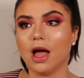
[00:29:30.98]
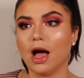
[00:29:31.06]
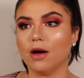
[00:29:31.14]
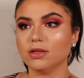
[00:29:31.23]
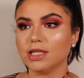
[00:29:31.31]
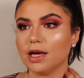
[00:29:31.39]

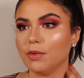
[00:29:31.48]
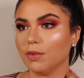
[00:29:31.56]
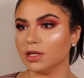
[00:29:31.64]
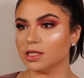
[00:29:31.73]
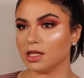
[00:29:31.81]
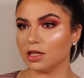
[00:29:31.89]
I would say it
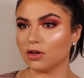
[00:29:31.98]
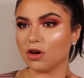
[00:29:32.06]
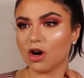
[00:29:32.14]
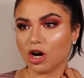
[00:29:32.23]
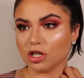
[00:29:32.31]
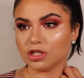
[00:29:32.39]
was a little
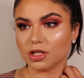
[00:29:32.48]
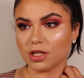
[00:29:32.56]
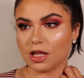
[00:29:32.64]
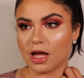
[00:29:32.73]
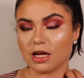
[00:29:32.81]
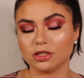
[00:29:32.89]
harsh on
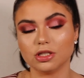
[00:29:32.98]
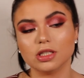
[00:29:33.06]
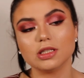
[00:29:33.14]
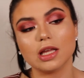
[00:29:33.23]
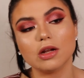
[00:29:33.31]
the lashes.